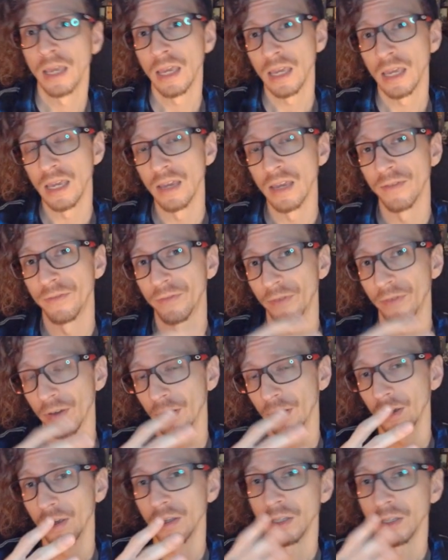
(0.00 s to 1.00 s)
If
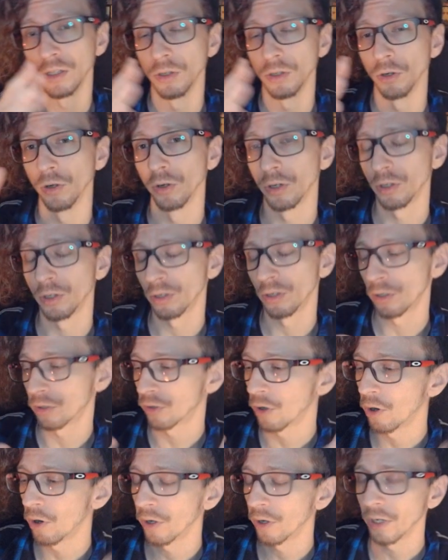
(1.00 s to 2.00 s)
uh, are
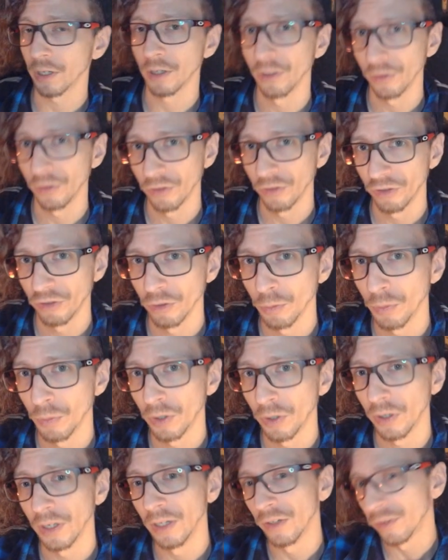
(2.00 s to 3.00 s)
target
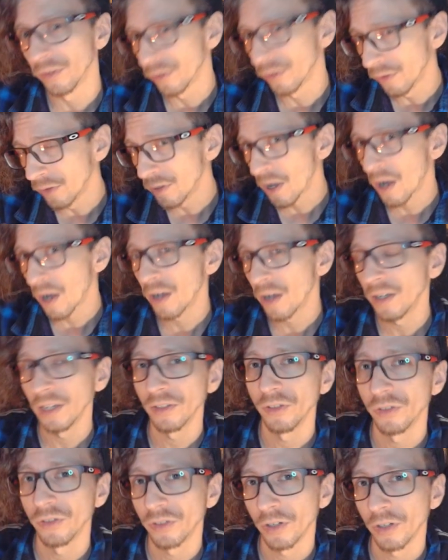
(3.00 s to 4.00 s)
consumer is not
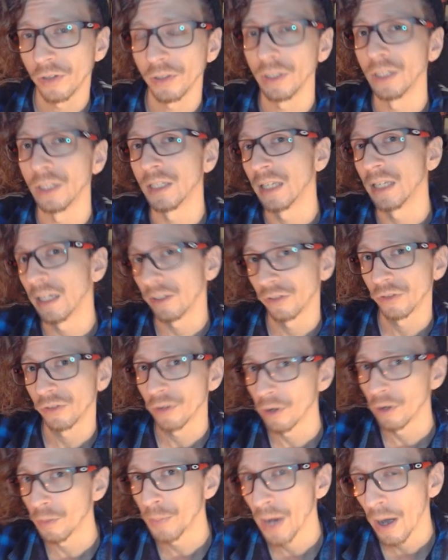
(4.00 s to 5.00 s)
necessarily
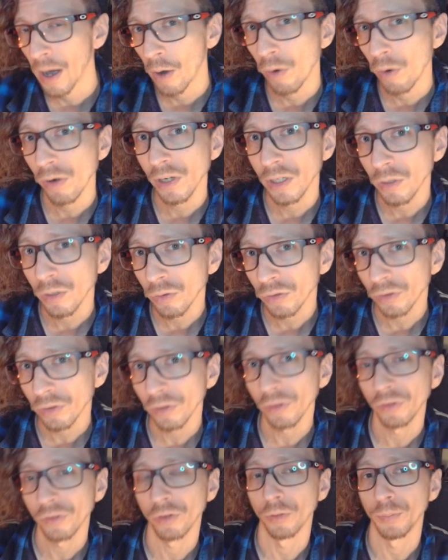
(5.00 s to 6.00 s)
Kickstar power
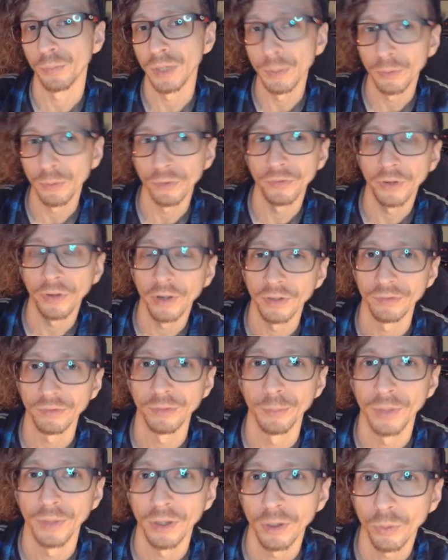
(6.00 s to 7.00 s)
users or people very
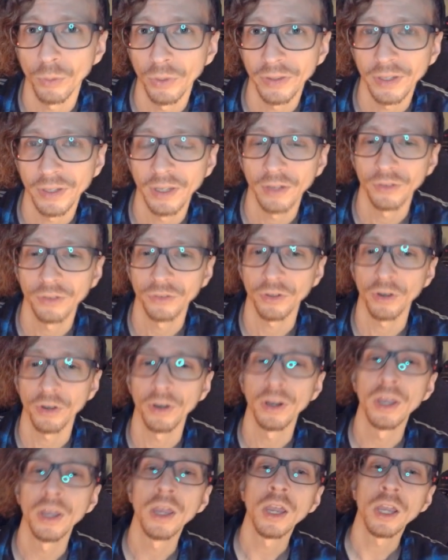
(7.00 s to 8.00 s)
familiar with
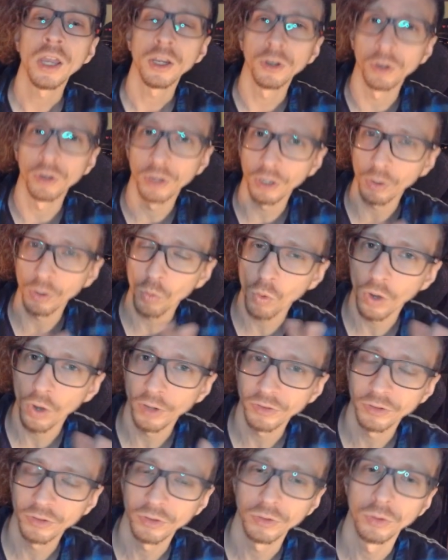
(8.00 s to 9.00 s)
Kickstar, you're going to want
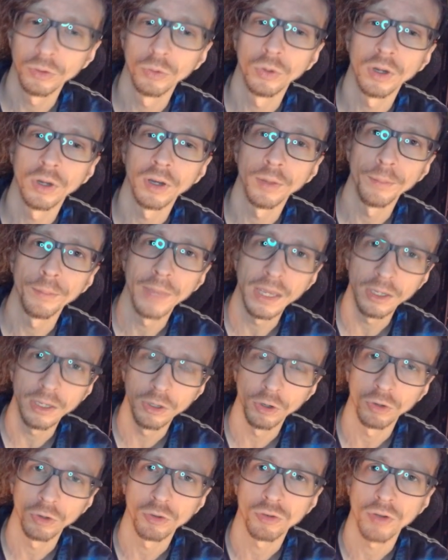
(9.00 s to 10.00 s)
to uh, make
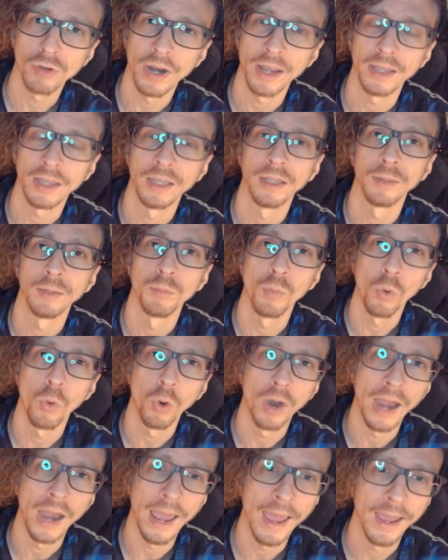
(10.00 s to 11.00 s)
your tracking
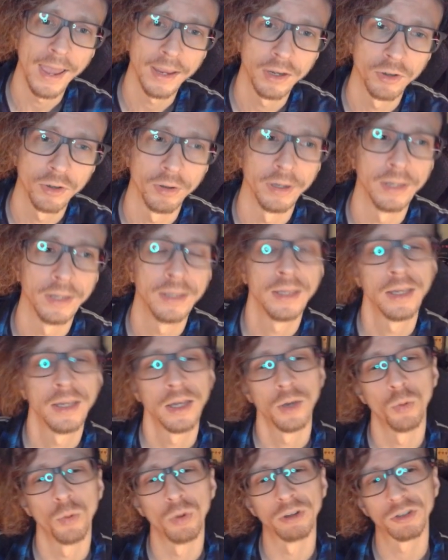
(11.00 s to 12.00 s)
more accurate,
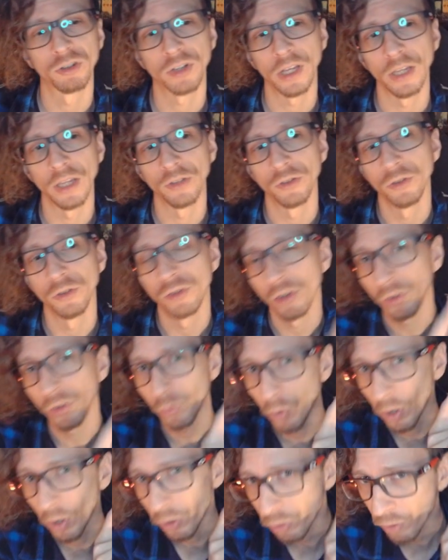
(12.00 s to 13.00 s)
in which case you just
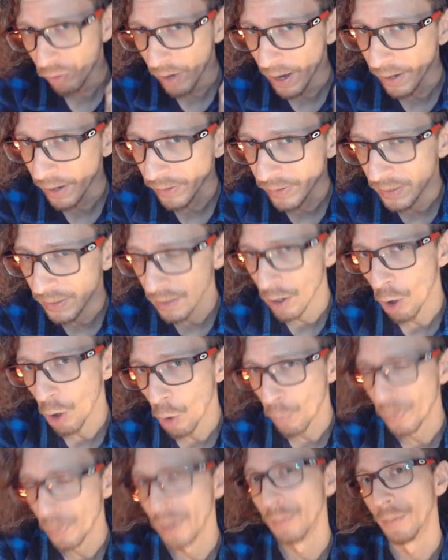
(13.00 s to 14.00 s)
want to track the
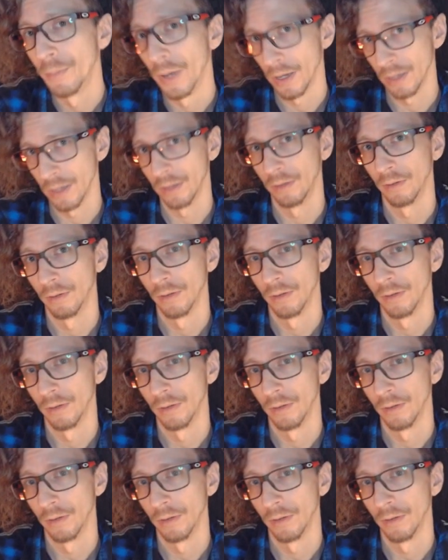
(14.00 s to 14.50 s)
open button.